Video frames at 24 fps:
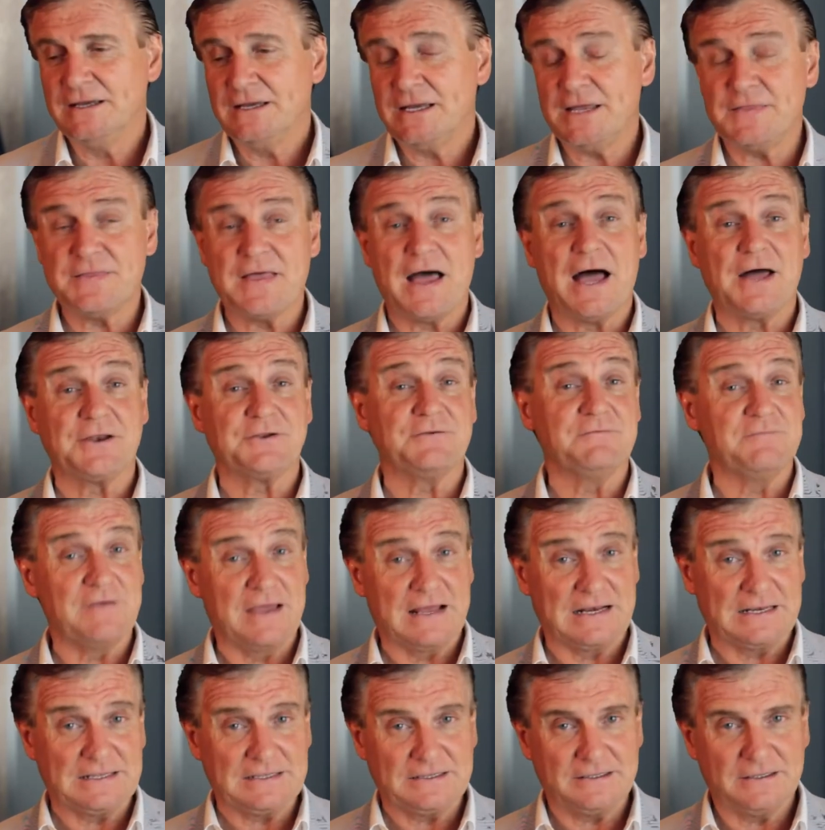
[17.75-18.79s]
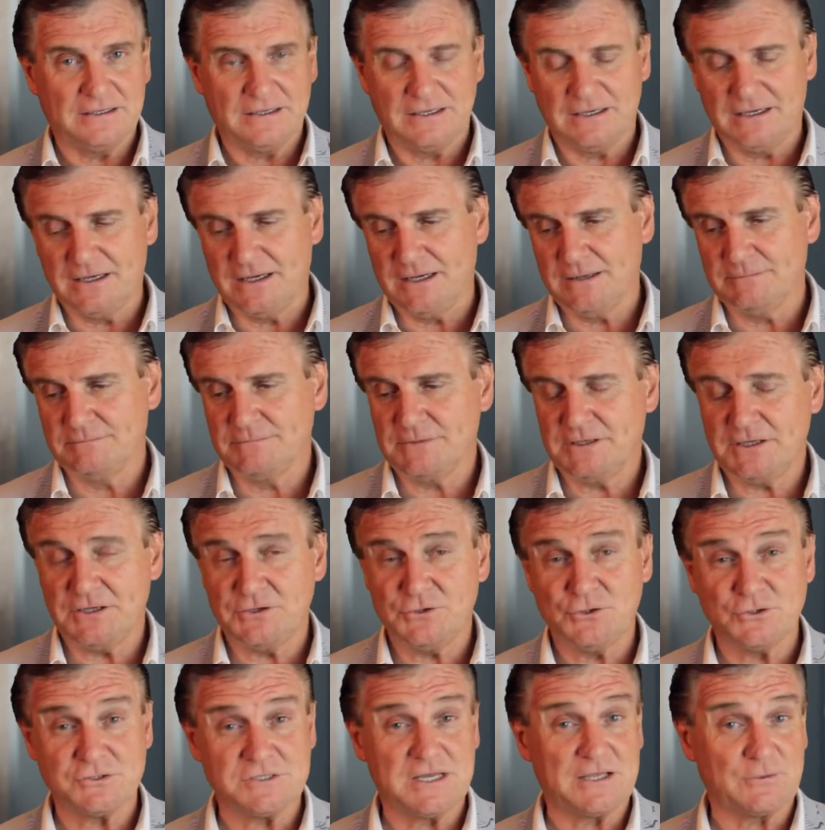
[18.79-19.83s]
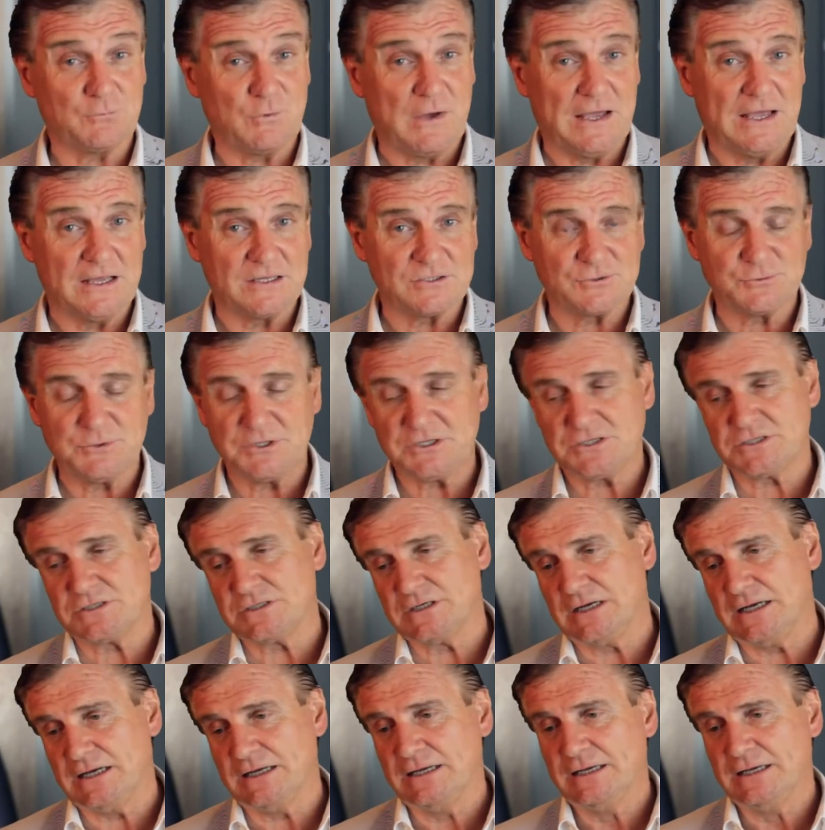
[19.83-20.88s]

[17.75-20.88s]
in the Hunter Valley um, in New South Wales, which